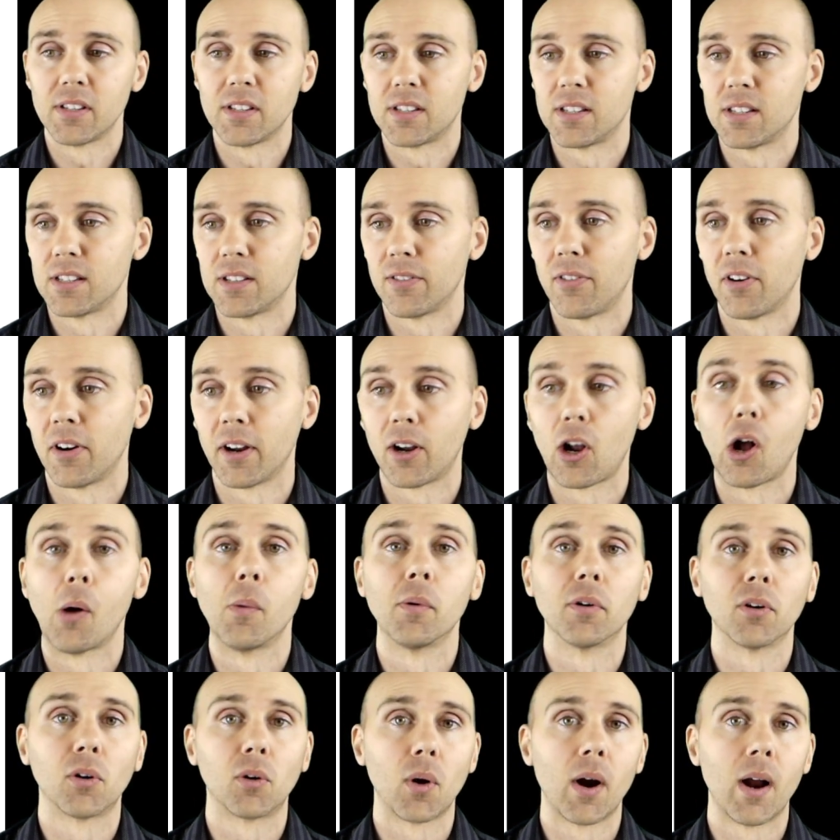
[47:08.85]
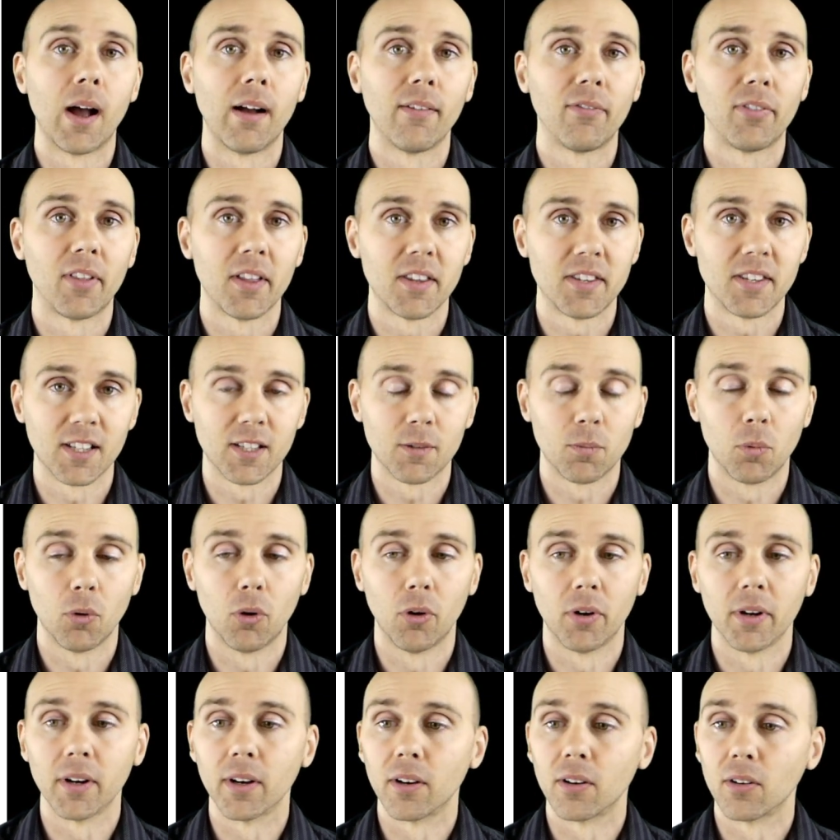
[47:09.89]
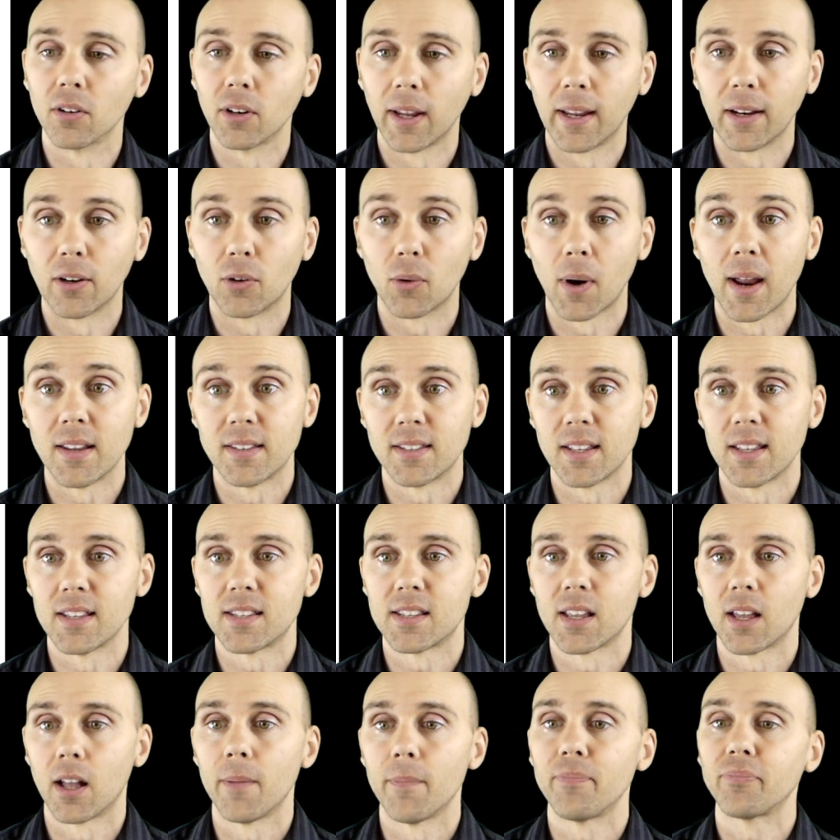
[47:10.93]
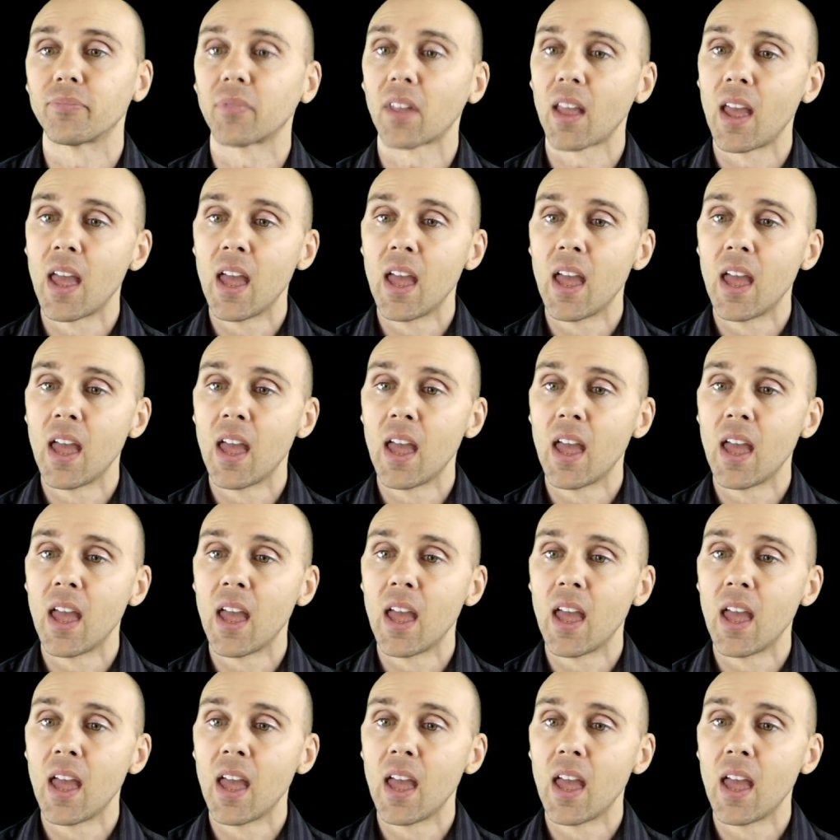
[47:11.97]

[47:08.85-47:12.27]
This is a very common graph that's explored in great detail.